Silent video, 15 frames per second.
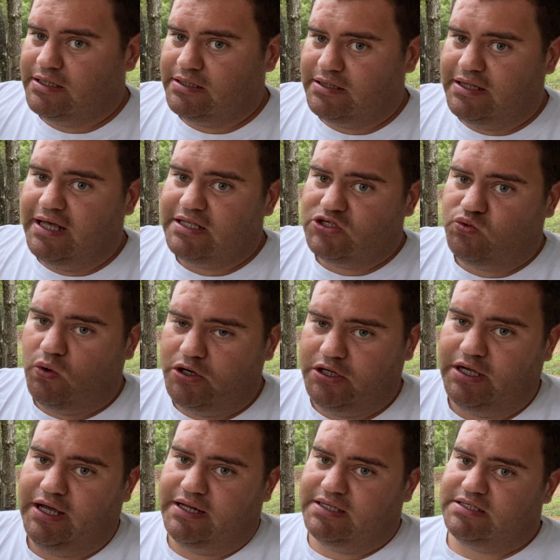that's one
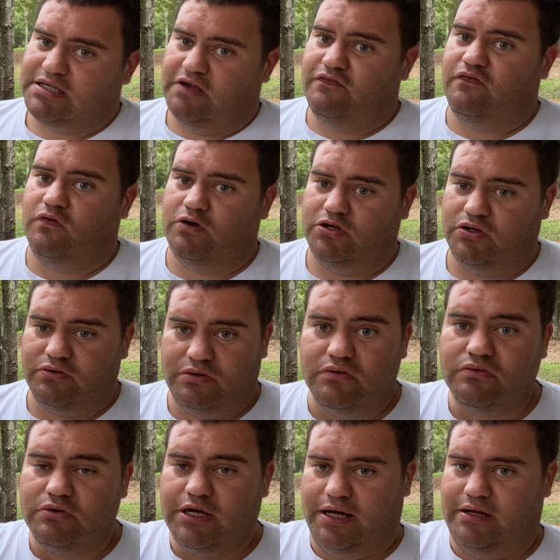you got to save for.
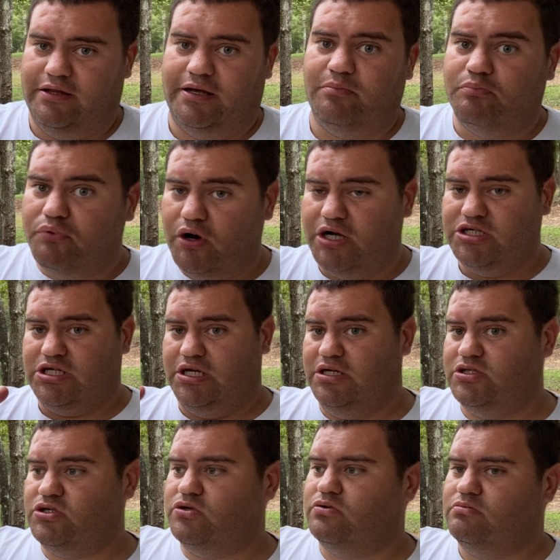You got to like budget
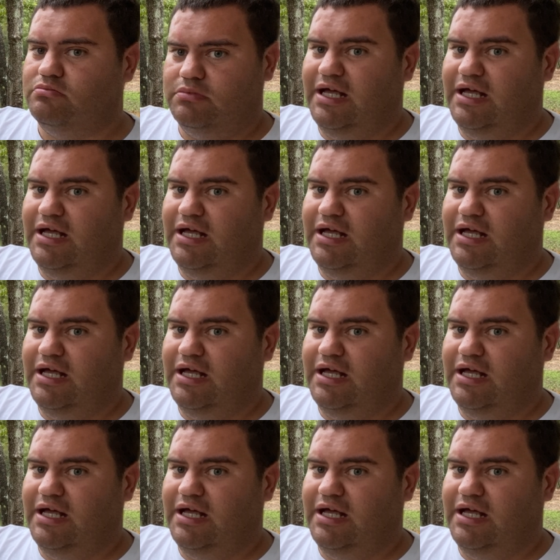into.